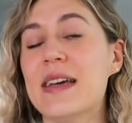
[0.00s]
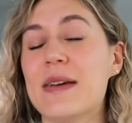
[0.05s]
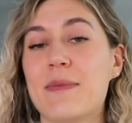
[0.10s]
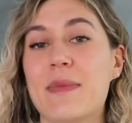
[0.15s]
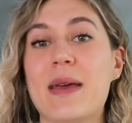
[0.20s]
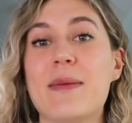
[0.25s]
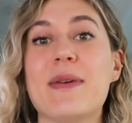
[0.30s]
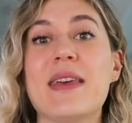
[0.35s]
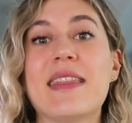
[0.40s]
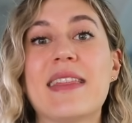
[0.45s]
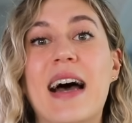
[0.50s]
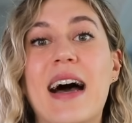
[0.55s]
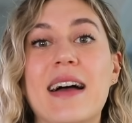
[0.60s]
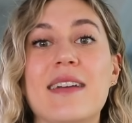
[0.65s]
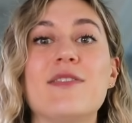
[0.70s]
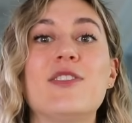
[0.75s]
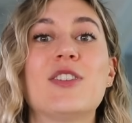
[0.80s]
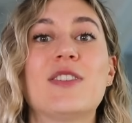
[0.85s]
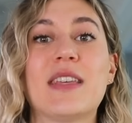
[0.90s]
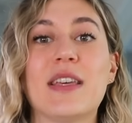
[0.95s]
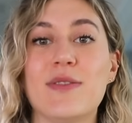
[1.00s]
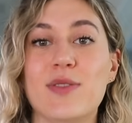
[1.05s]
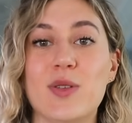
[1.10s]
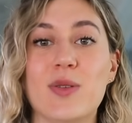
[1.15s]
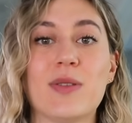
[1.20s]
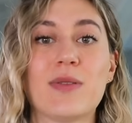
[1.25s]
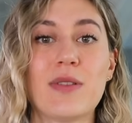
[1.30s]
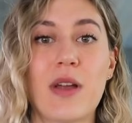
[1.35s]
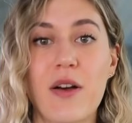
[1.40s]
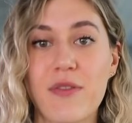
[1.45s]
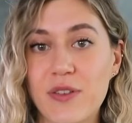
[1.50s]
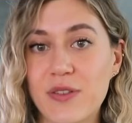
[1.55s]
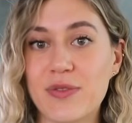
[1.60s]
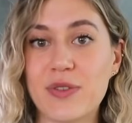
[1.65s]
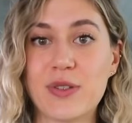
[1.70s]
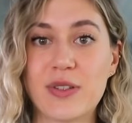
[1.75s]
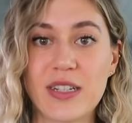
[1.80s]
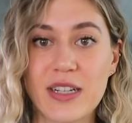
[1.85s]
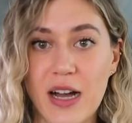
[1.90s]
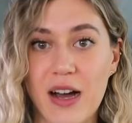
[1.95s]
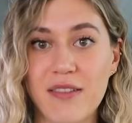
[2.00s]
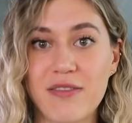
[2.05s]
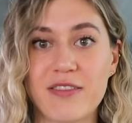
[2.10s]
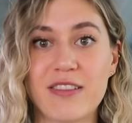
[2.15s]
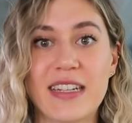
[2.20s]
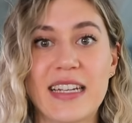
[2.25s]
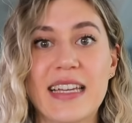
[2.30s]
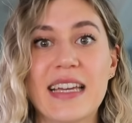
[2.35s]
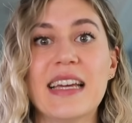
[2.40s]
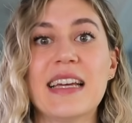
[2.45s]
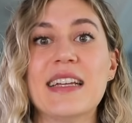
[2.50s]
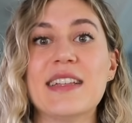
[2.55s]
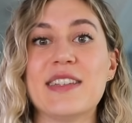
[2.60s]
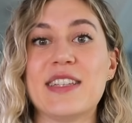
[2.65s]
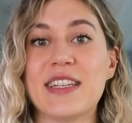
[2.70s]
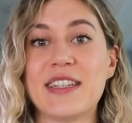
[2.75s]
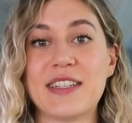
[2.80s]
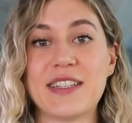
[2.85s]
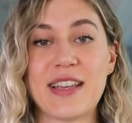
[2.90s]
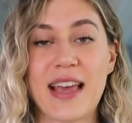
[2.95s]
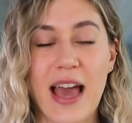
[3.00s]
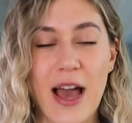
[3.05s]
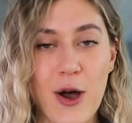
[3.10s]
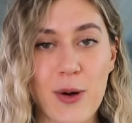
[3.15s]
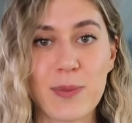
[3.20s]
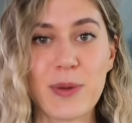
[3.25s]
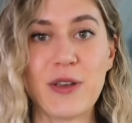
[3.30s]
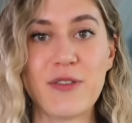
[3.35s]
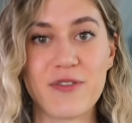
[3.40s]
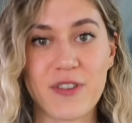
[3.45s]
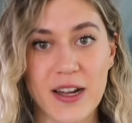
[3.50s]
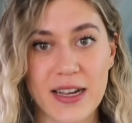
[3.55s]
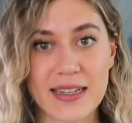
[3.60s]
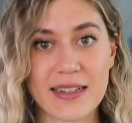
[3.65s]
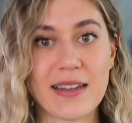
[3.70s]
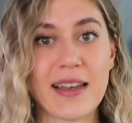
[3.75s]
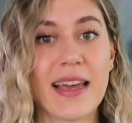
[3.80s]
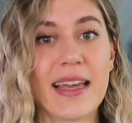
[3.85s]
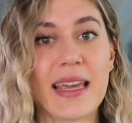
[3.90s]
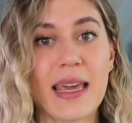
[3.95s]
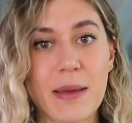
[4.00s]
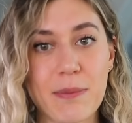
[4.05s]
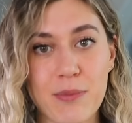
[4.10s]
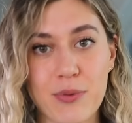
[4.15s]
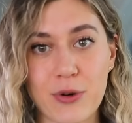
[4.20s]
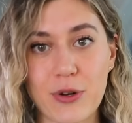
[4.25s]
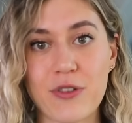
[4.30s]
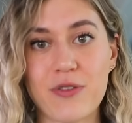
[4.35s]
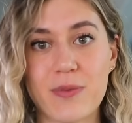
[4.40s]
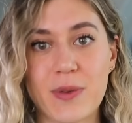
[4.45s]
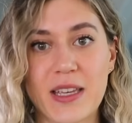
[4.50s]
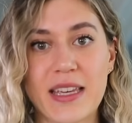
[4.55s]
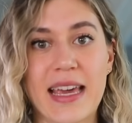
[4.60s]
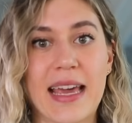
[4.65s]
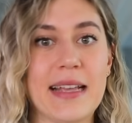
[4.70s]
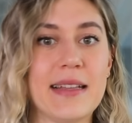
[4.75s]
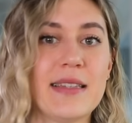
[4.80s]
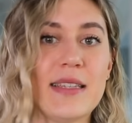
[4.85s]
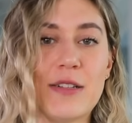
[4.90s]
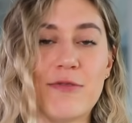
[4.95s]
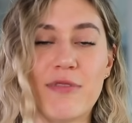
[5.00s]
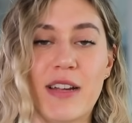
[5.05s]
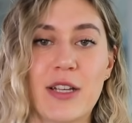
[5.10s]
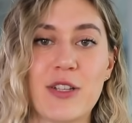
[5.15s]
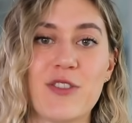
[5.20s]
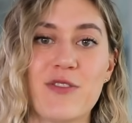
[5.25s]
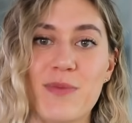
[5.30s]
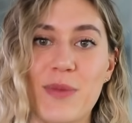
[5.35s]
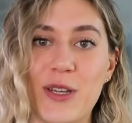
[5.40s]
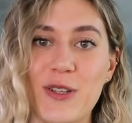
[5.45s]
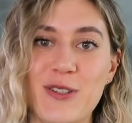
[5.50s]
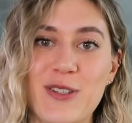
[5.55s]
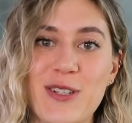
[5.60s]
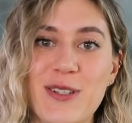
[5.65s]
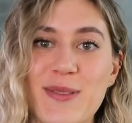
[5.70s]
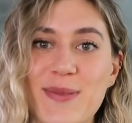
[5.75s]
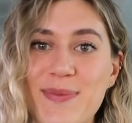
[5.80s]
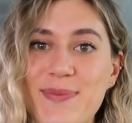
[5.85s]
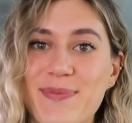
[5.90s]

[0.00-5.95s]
Maybe that just gives you enough of a recovery to help you find like improvement gains in range of motion.